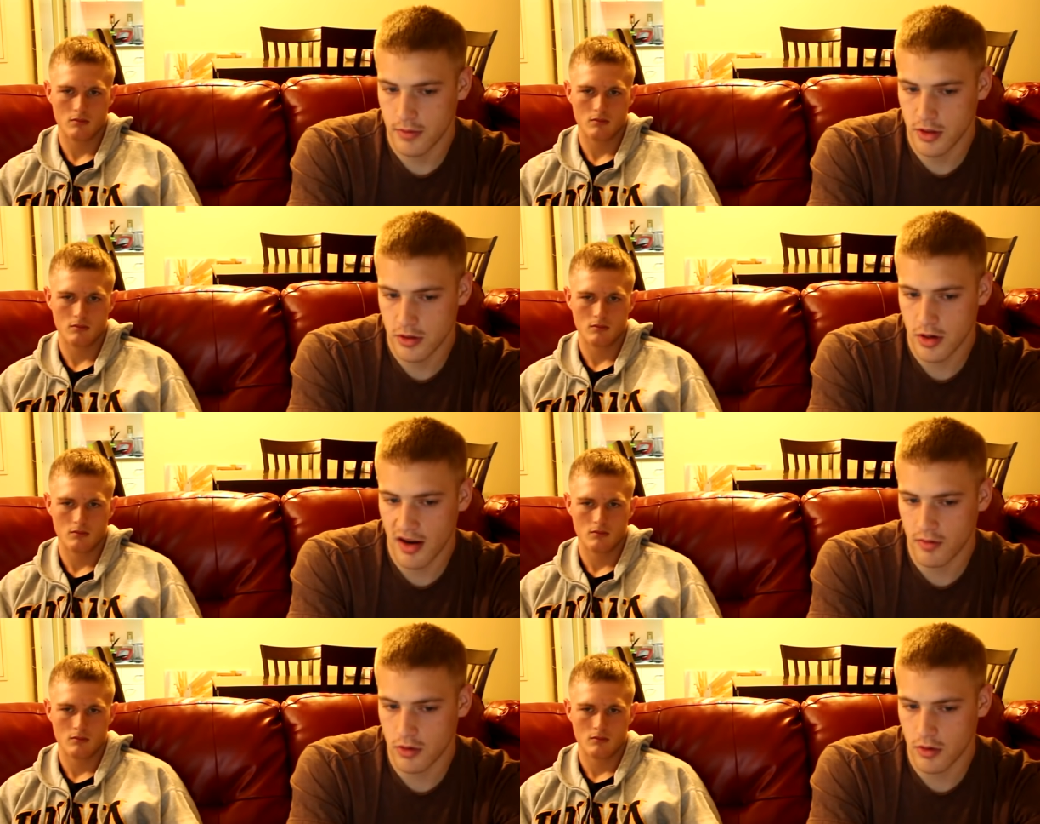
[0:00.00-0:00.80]
Speaker 1: you
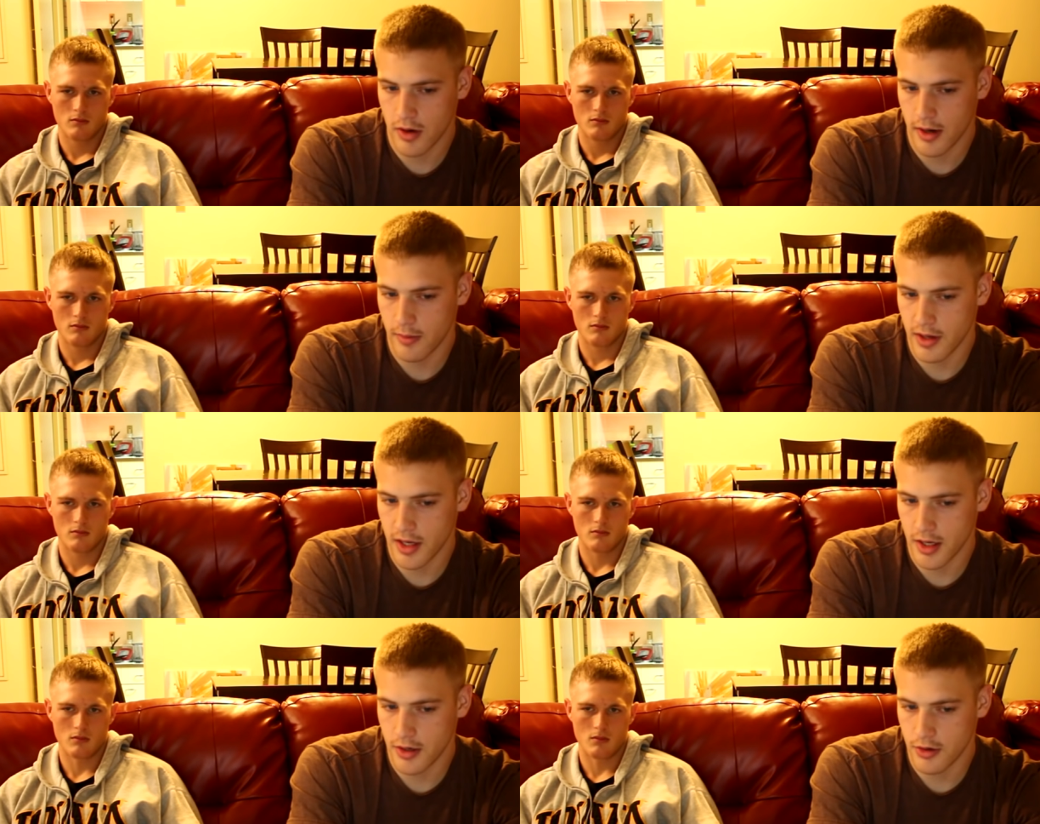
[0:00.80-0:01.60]
travel quite a
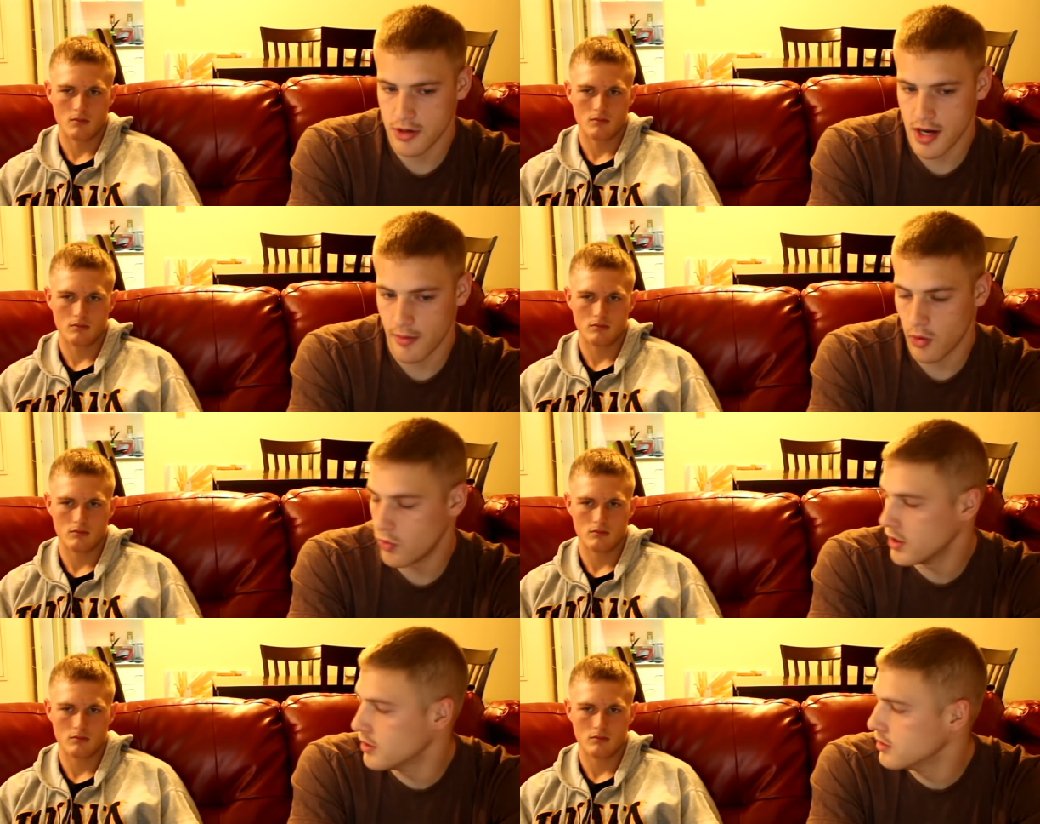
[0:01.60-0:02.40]
bit in your job, or
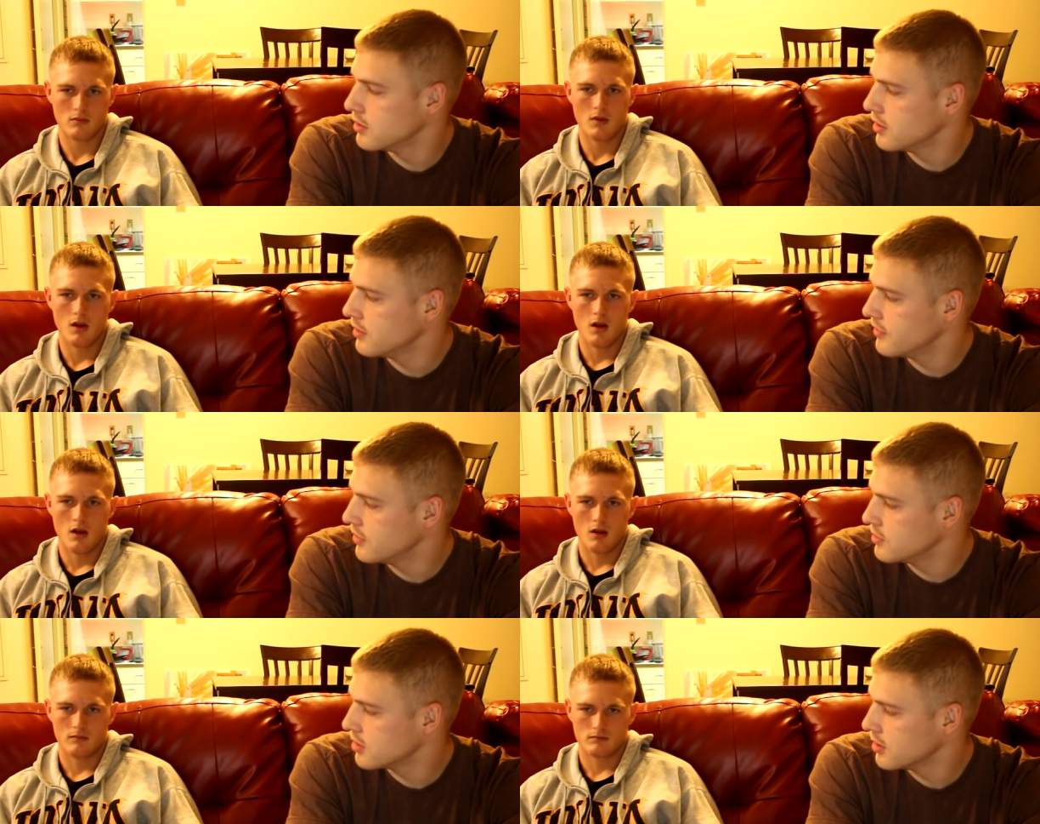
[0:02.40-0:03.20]
will in the
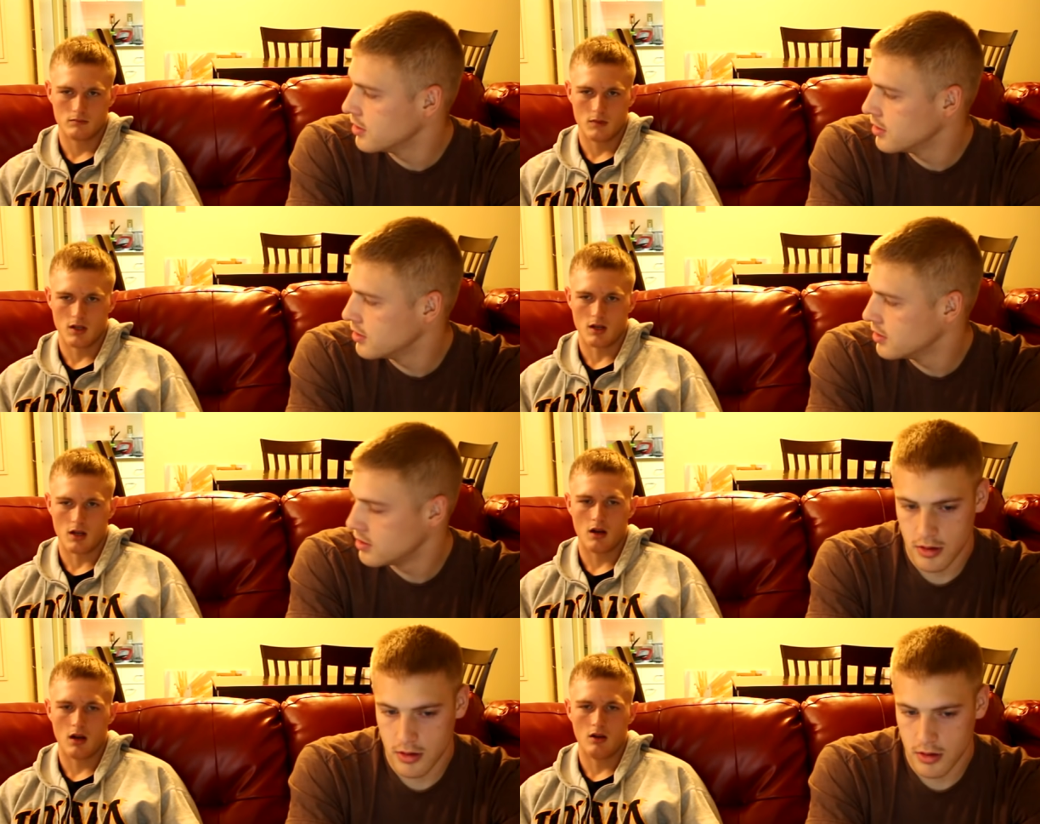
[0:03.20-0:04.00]
future.
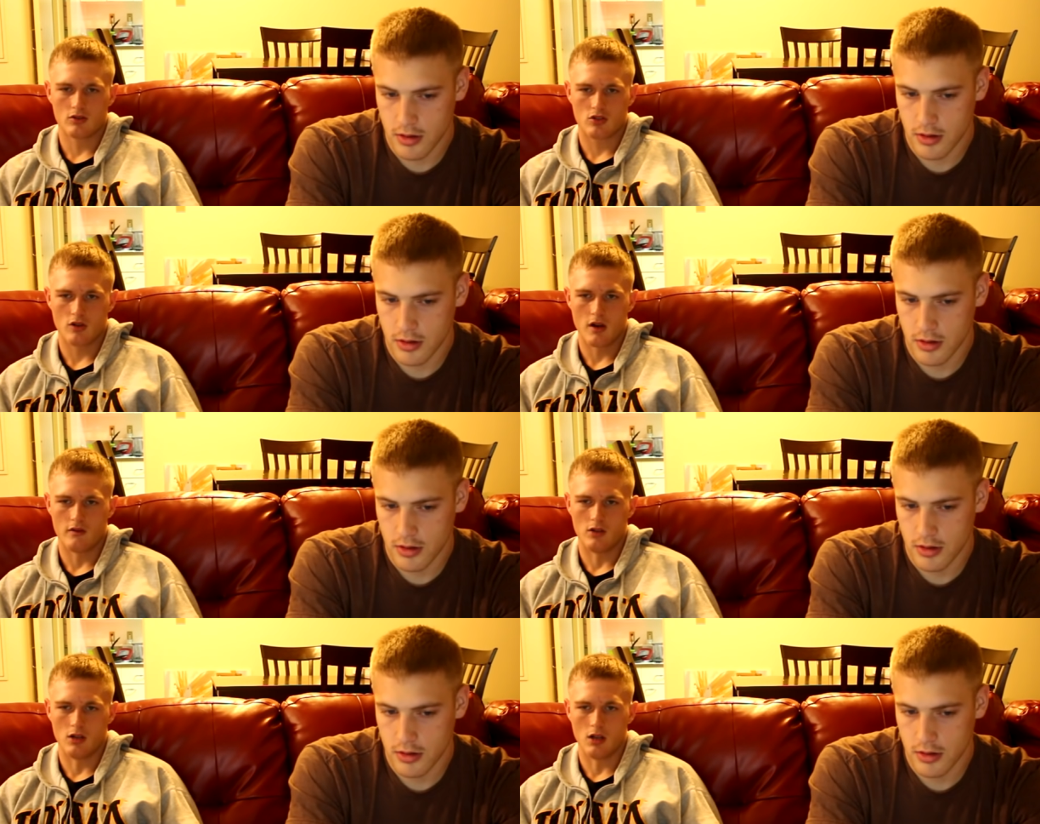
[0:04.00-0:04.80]
Yeah, I'll
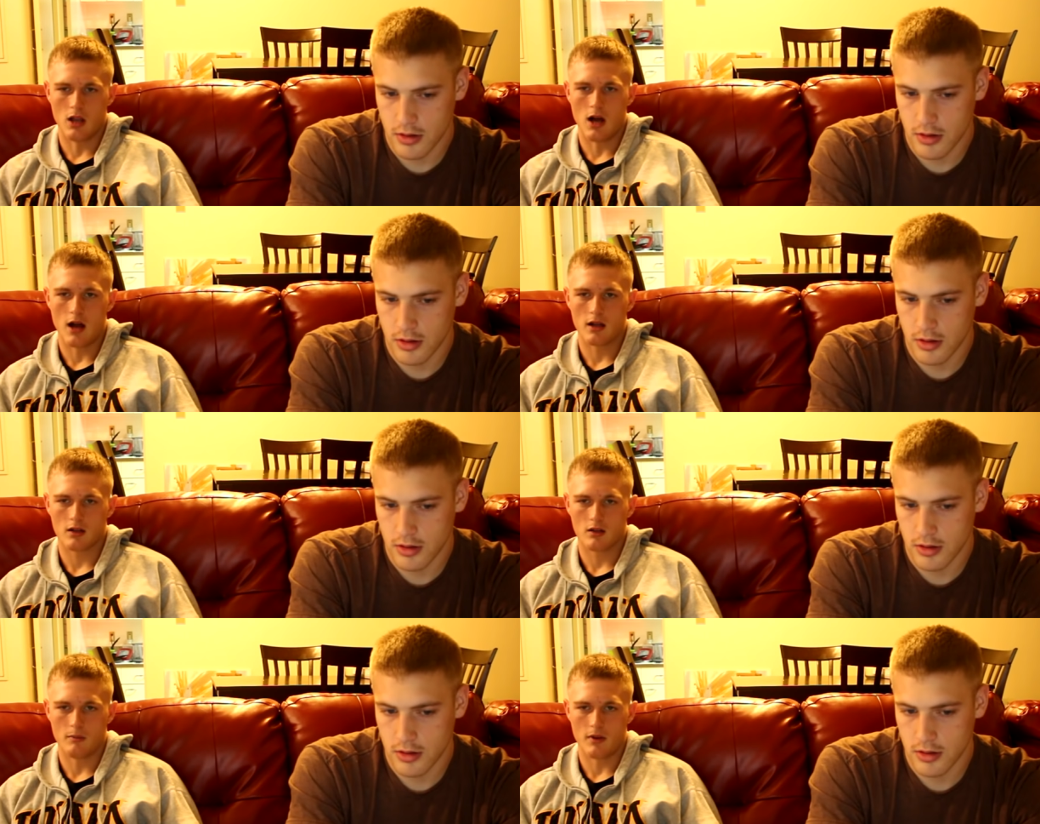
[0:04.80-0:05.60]
travel a
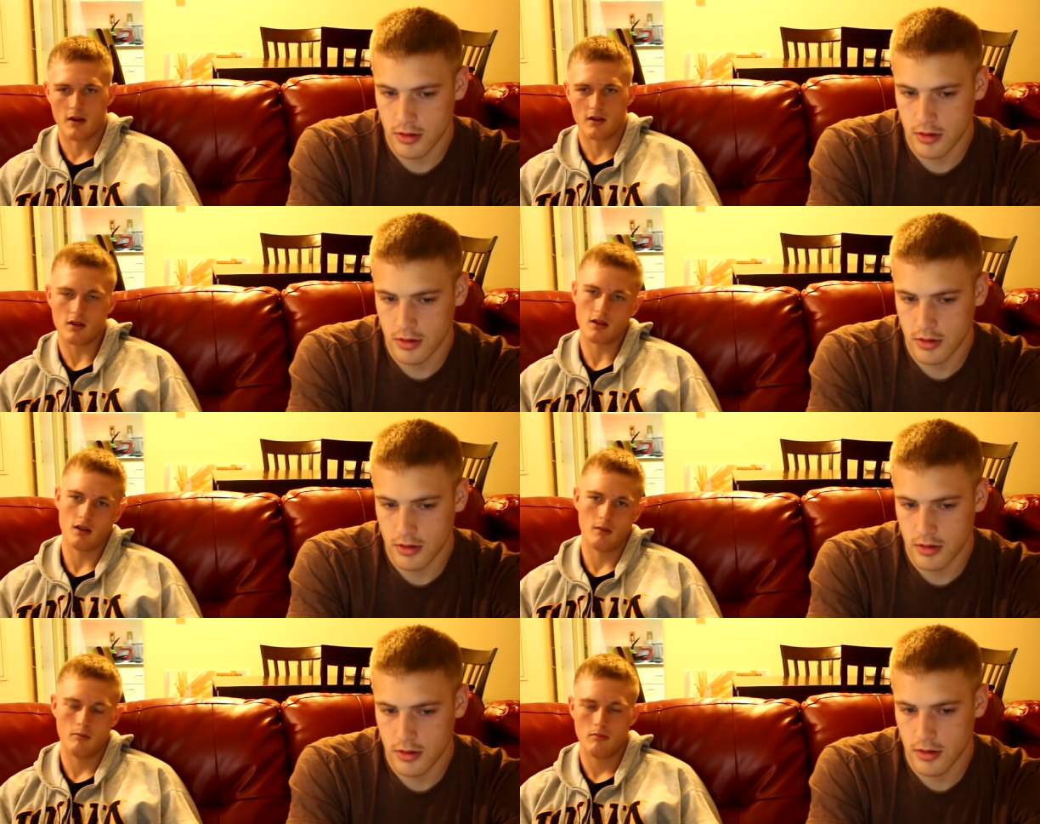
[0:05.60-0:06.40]
lot compared to
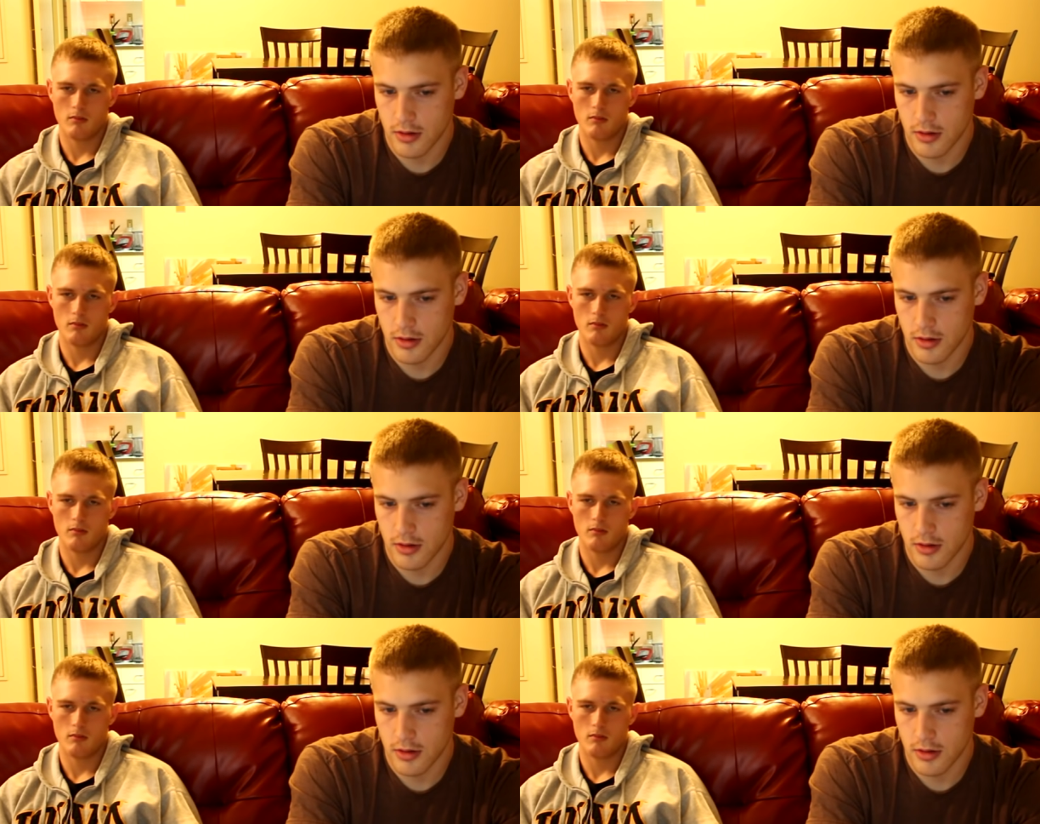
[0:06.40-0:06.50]
him.